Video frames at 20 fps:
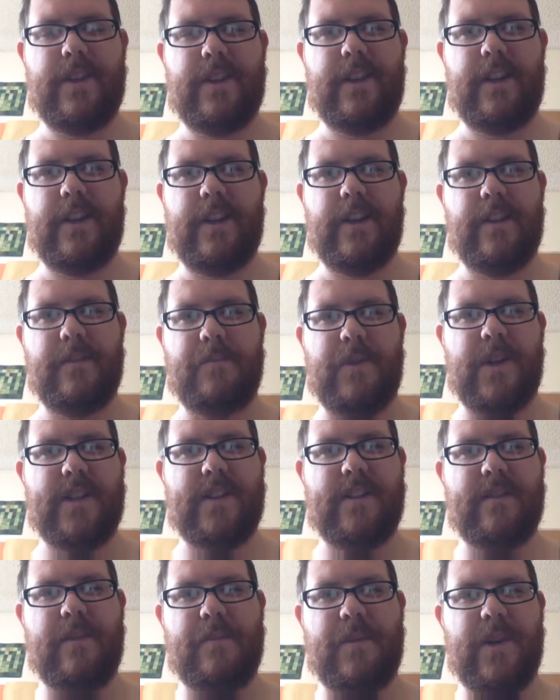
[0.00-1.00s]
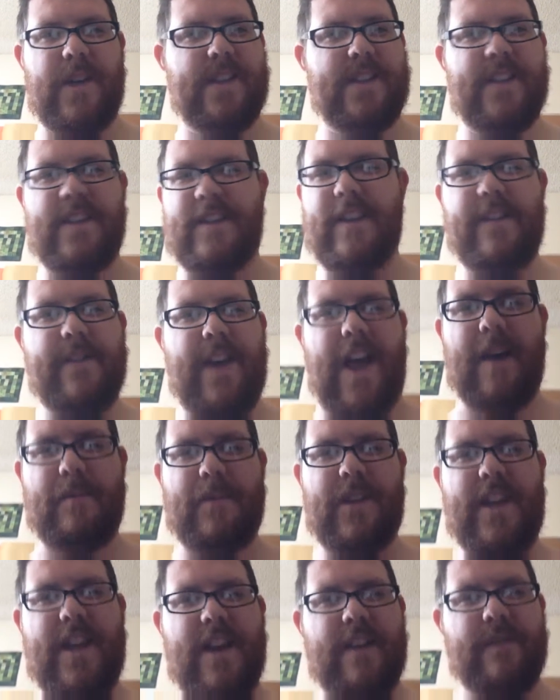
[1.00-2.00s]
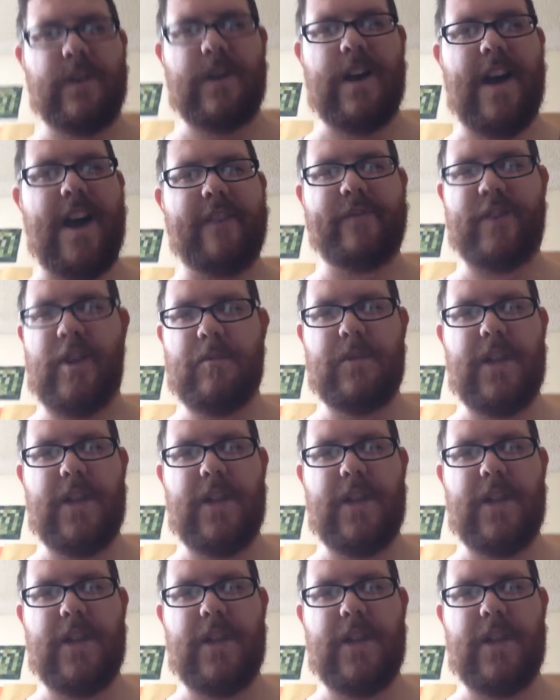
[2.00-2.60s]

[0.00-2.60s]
the prince and the princess live happily ever after,